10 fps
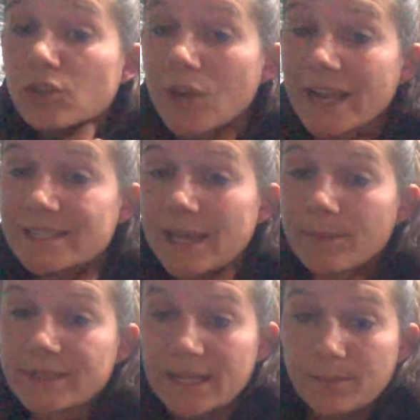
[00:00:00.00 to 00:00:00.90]

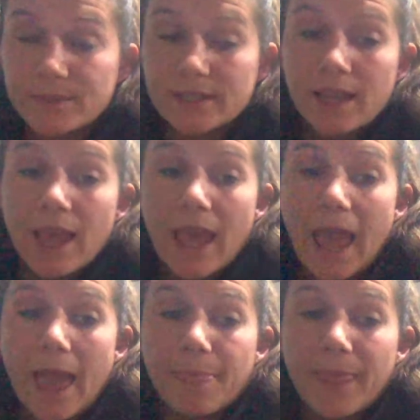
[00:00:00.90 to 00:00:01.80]
tricep dips,
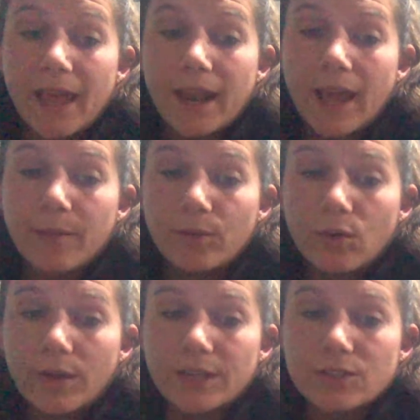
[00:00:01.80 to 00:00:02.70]
and then I'm
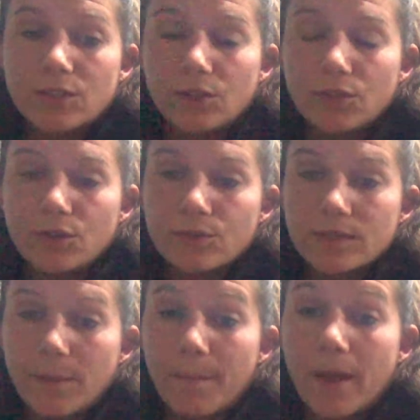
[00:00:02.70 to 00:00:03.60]
going to do
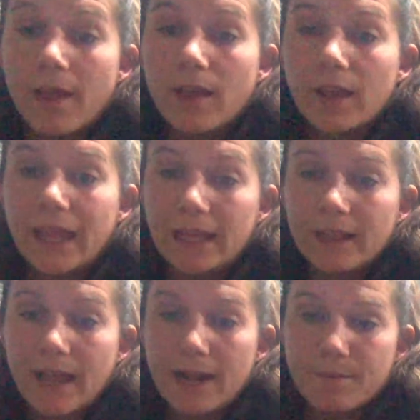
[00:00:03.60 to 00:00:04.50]
some
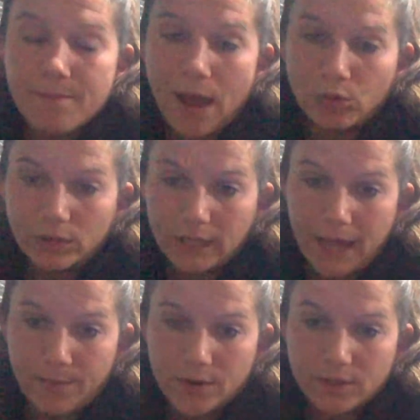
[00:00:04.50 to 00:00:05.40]
inclined mountain
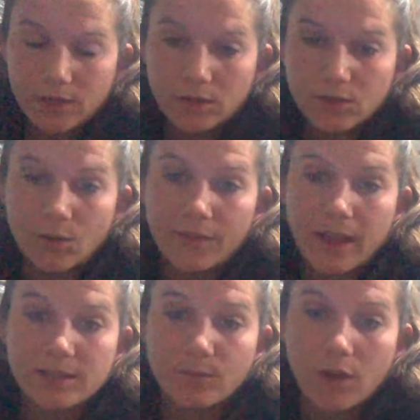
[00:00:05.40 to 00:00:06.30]
climbers. So I've got some